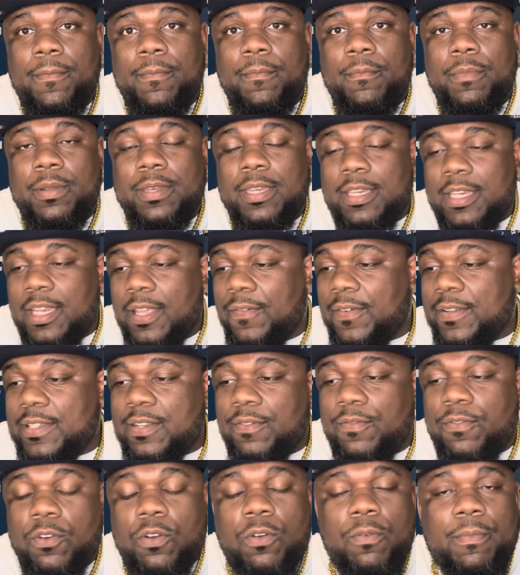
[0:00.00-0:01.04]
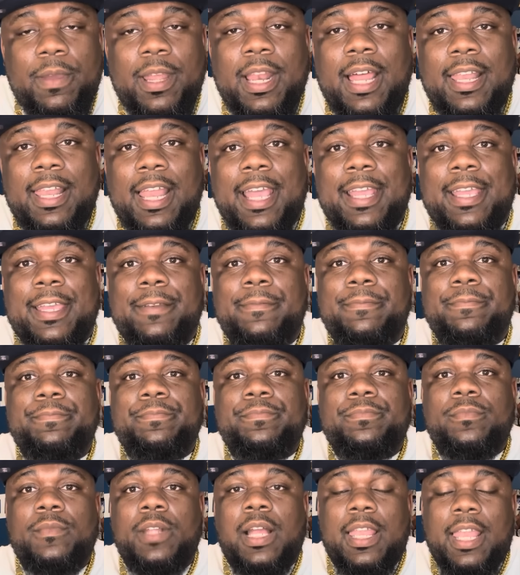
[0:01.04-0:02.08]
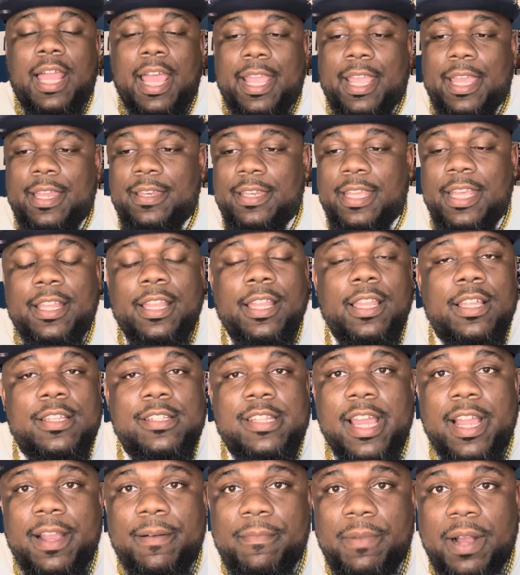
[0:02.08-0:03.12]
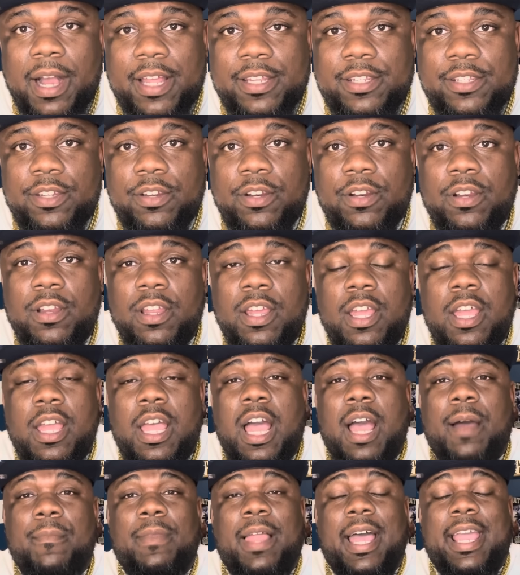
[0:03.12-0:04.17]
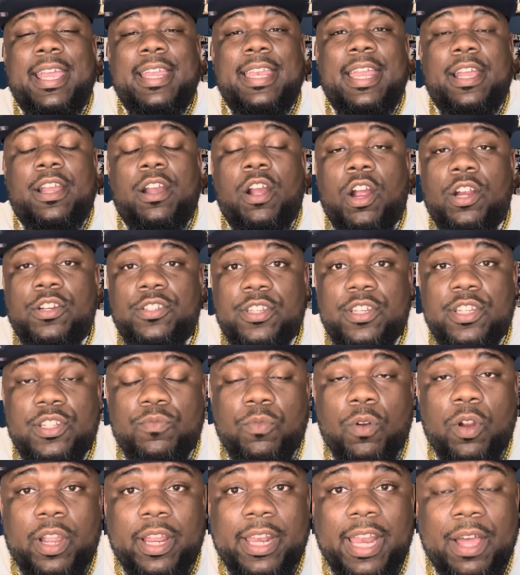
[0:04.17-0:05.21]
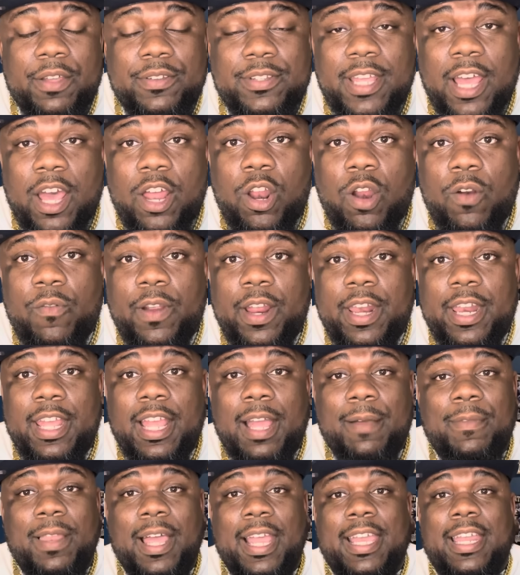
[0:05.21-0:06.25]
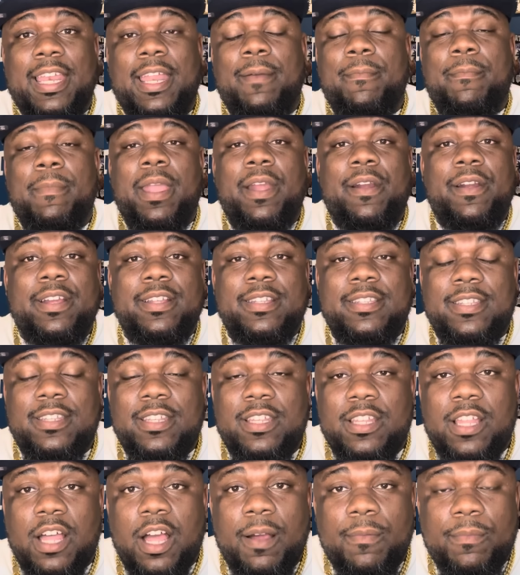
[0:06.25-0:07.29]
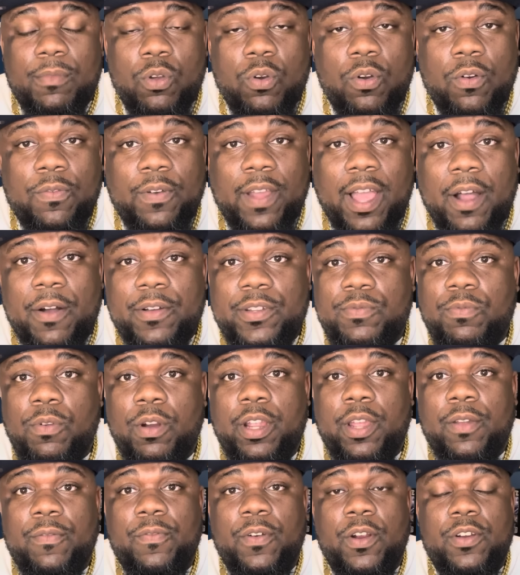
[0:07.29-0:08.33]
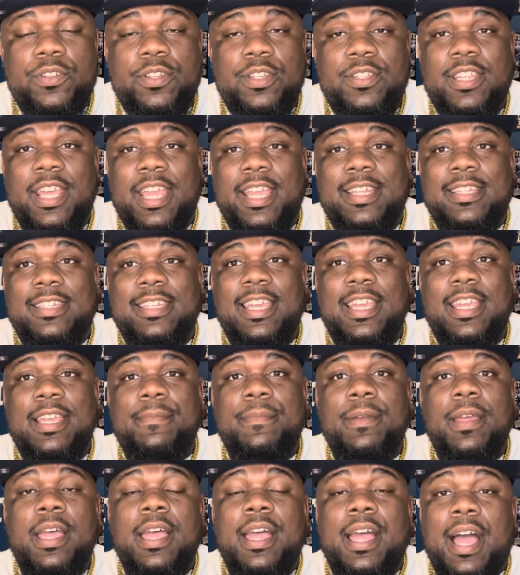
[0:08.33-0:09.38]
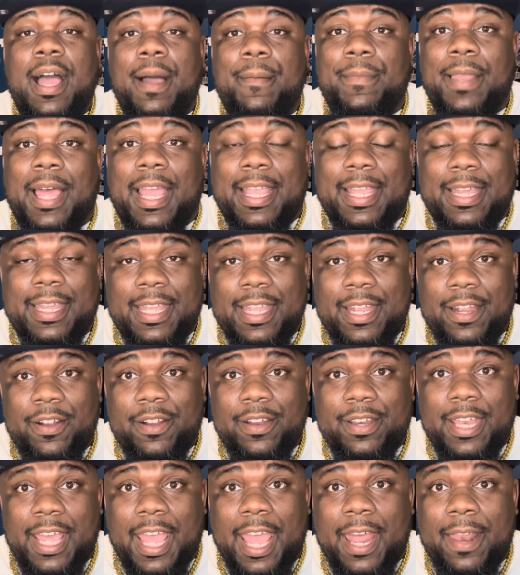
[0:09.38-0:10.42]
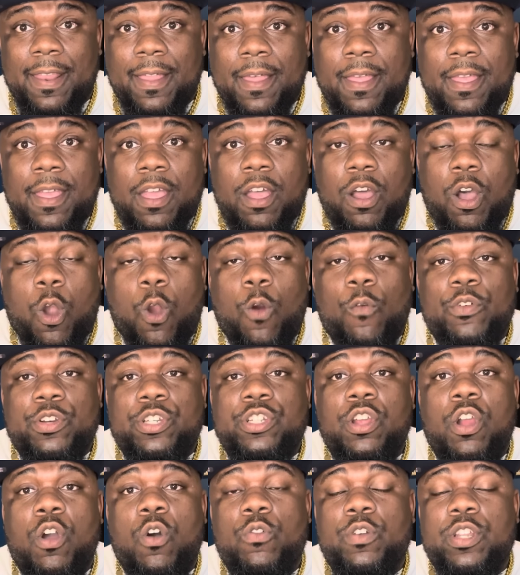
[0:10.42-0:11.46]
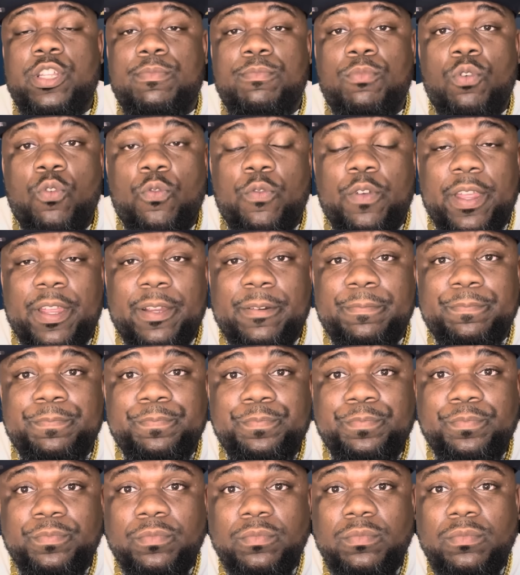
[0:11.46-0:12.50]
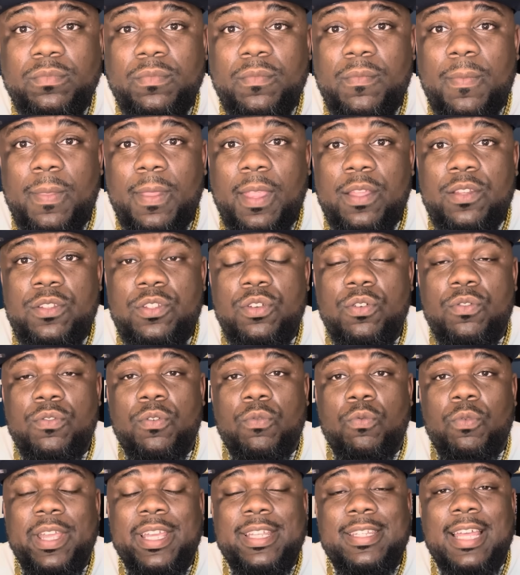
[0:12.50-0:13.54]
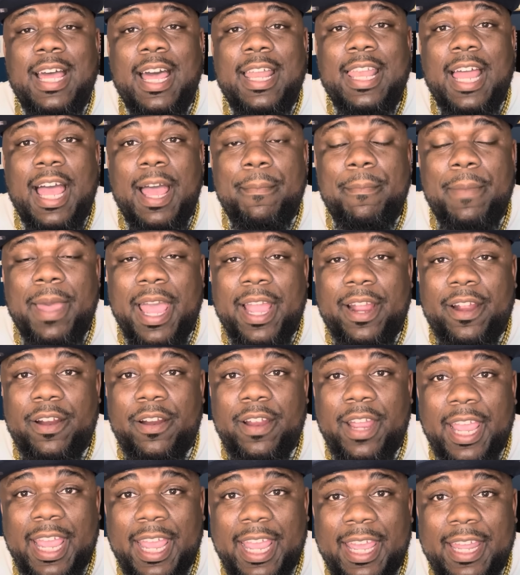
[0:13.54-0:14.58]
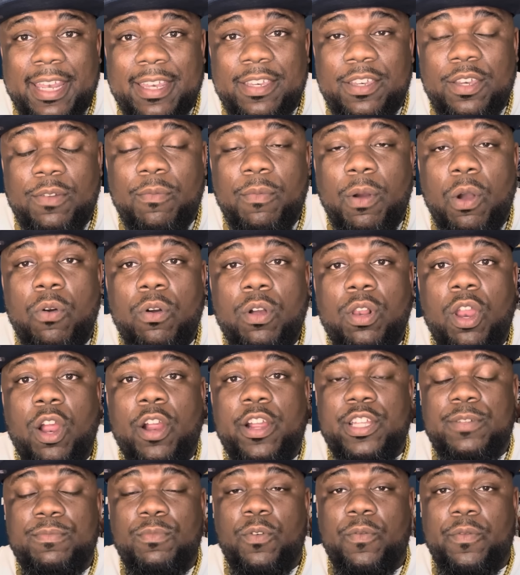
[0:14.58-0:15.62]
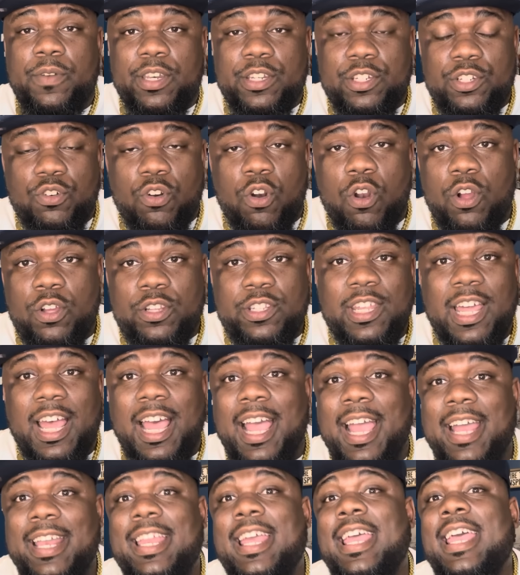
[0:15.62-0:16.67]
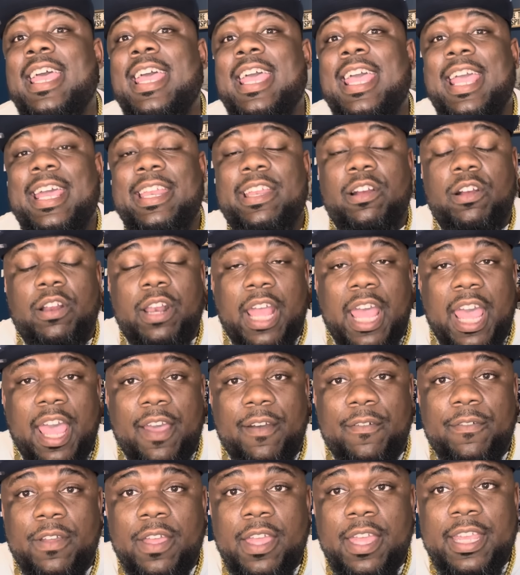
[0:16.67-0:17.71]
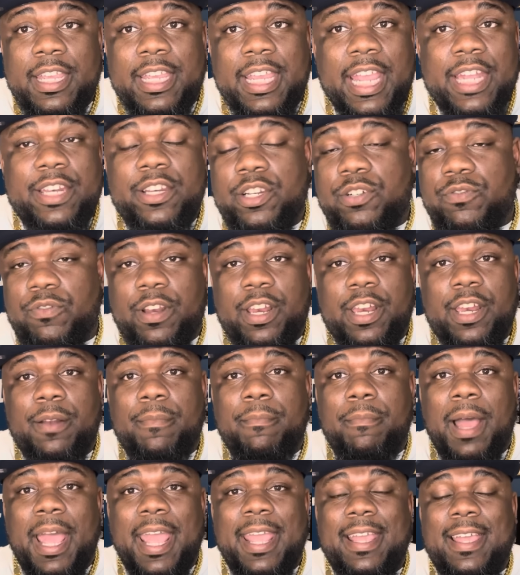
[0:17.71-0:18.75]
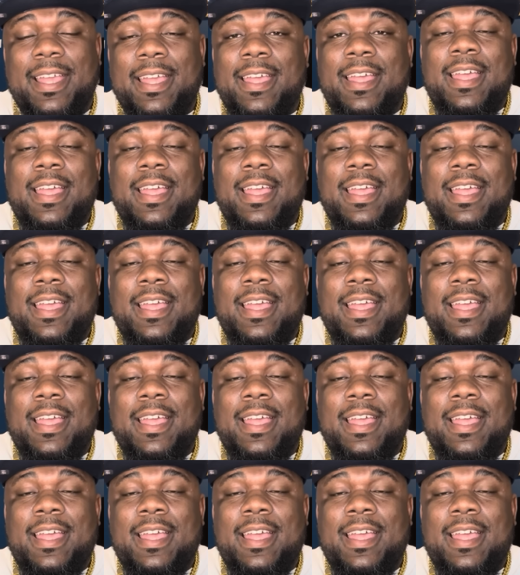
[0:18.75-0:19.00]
But the defensive room, man, I like it. I like it. Kneeland looks like a monster. I'm liking that Carson is working outside already. I'm liking that Maris Lewifau is working first and second team. I'm liking hearing that Overshown is moving to the weak side linebacker and Damone Clark is moving to strong side. And they're going to have Kendrick running the mic.